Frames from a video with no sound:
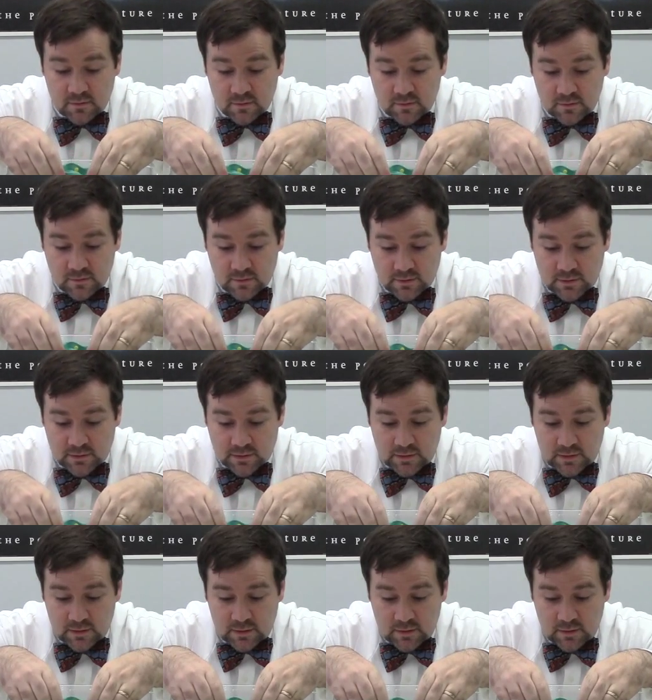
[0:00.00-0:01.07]

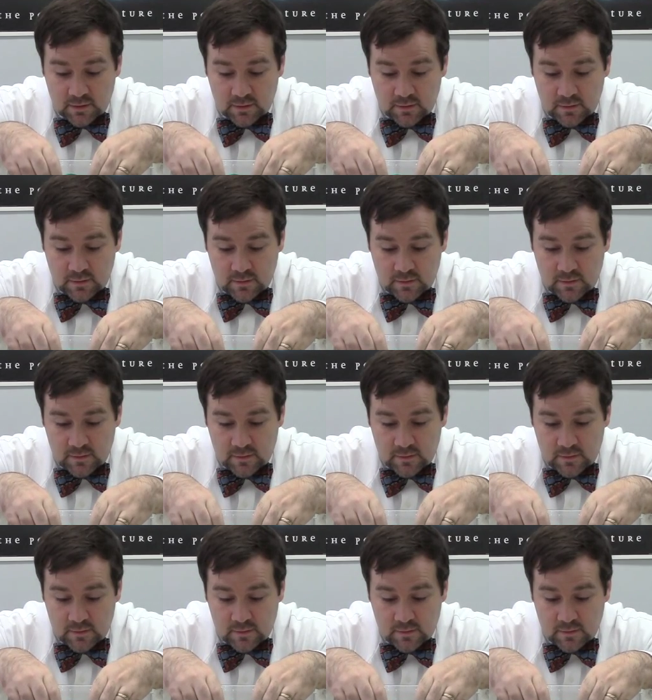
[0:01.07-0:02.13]

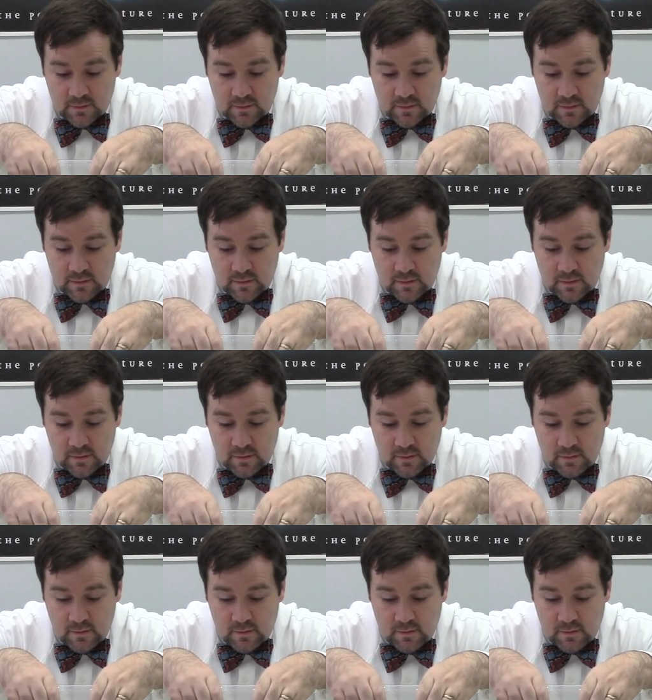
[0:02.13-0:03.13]
(silence)